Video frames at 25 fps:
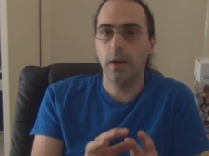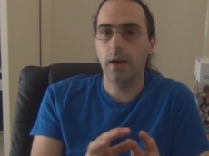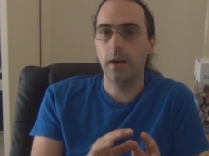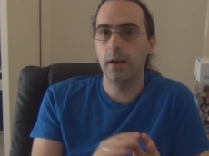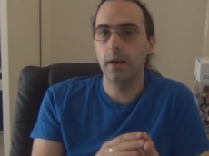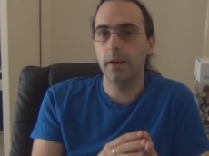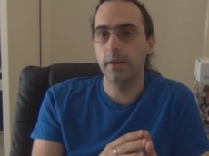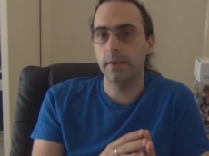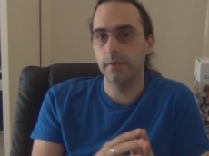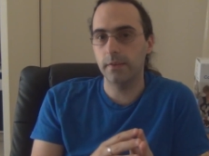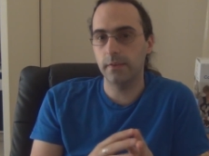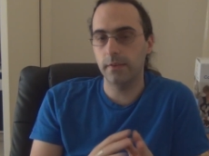
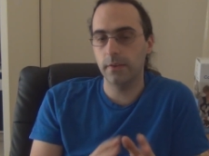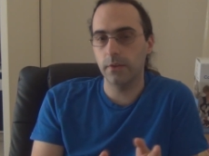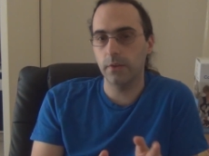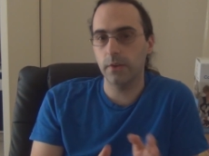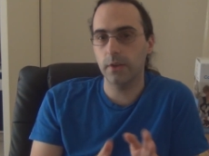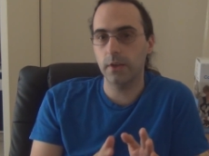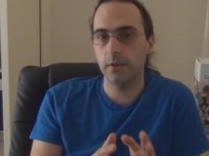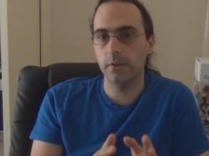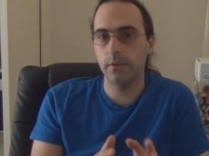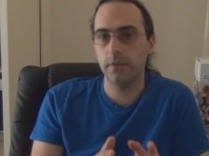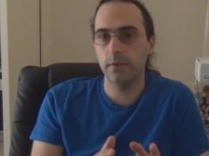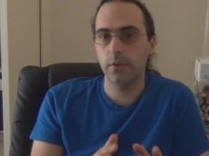uh, in
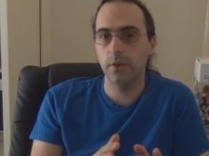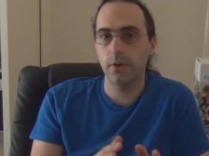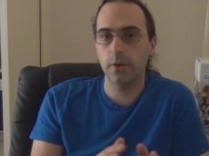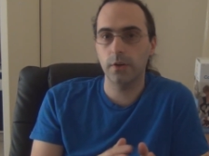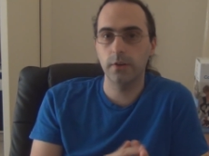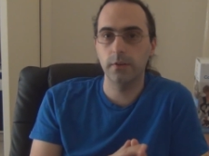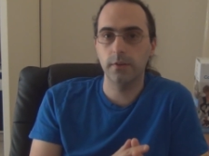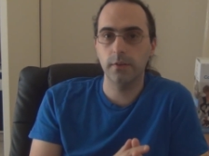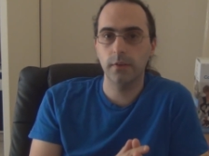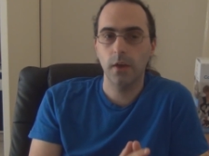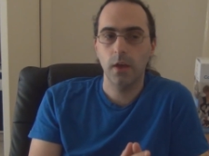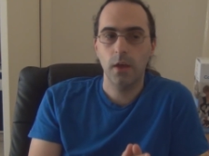silicon
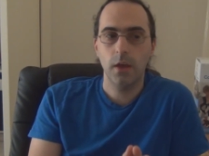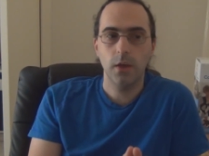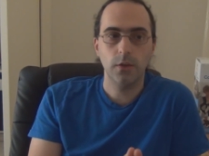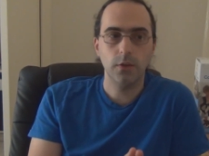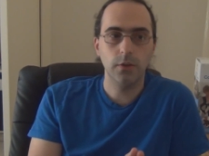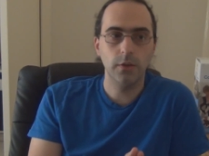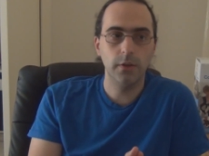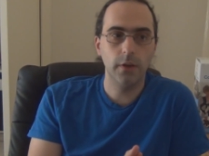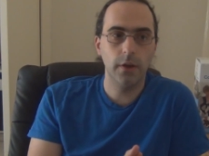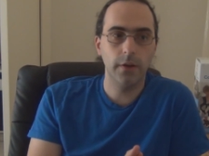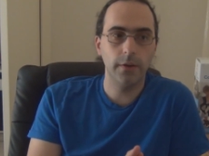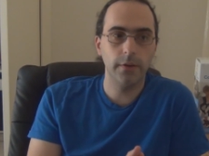circuits,
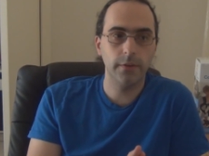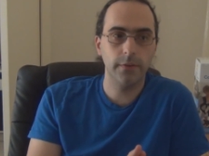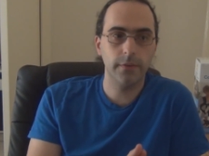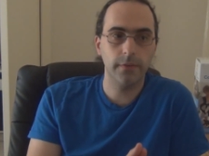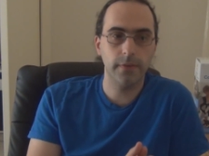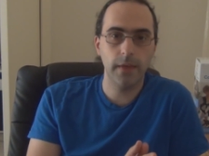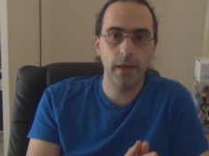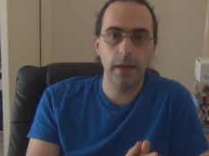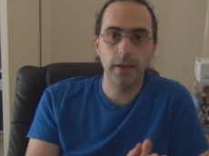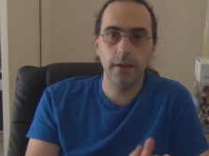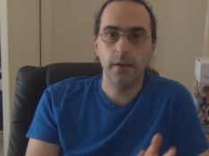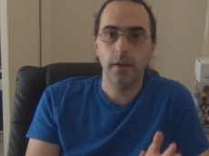you'd notice
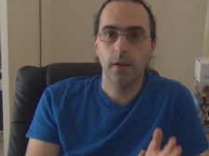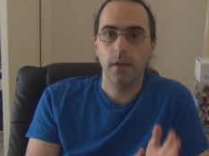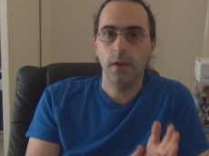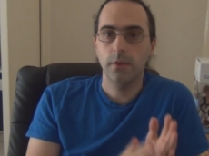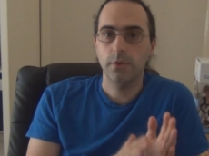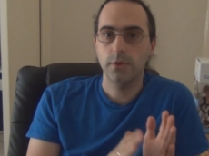that